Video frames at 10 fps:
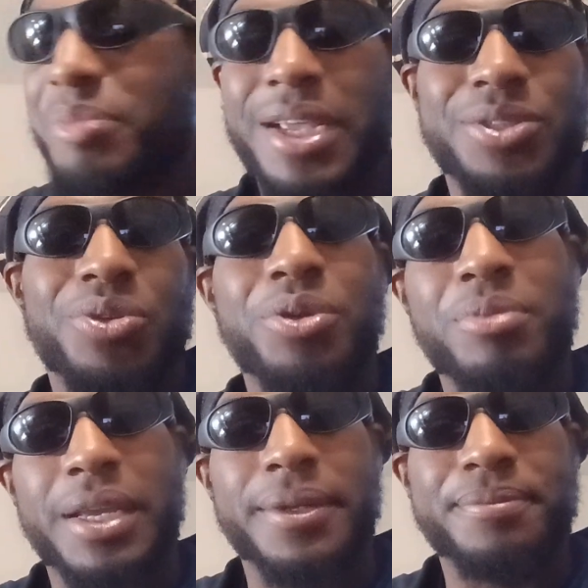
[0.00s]
depends who you
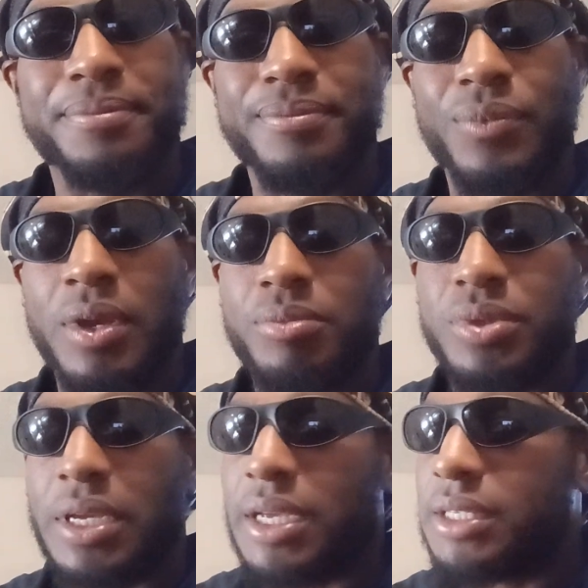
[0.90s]
meet. You know what I'm
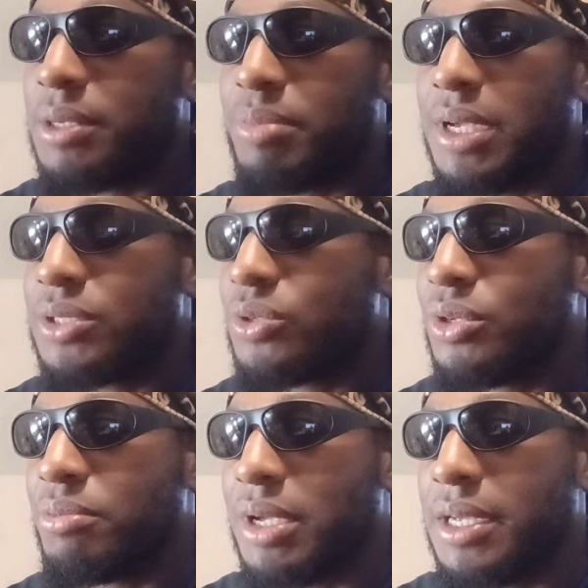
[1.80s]
saying? Depends who
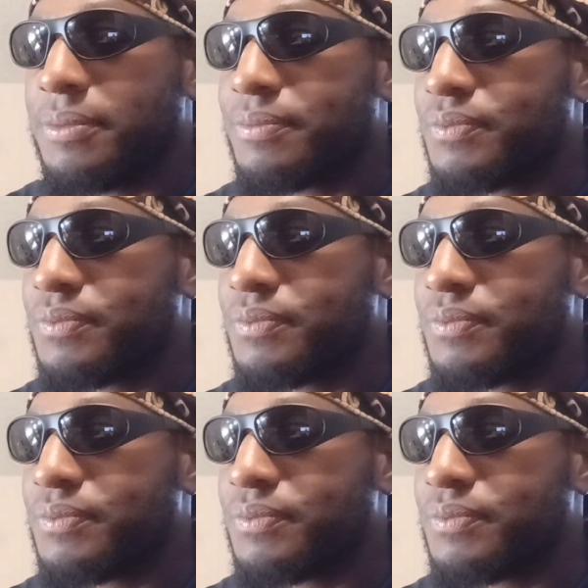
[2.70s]
you meet.